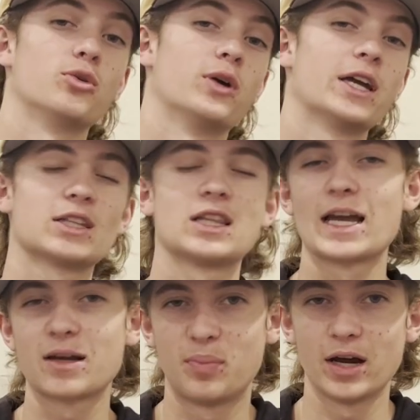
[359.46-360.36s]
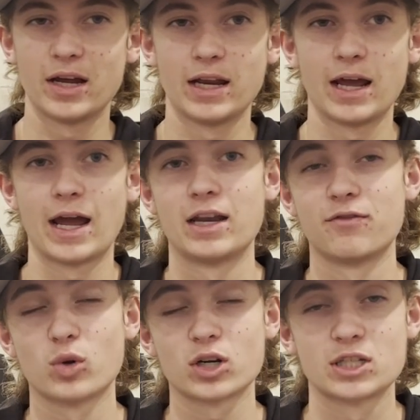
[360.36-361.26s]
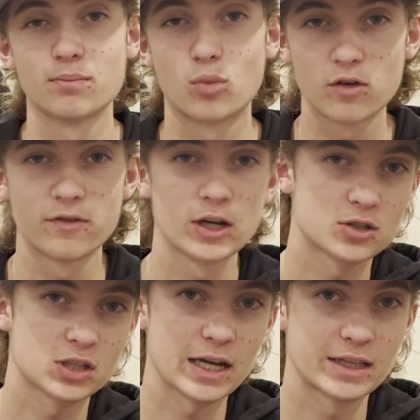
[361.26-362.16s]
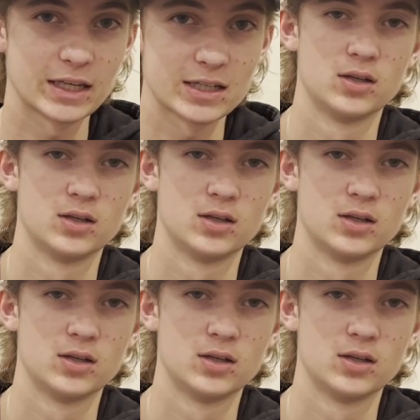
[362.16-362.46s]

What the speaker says: hit the like button. And if you want to see more videos like this,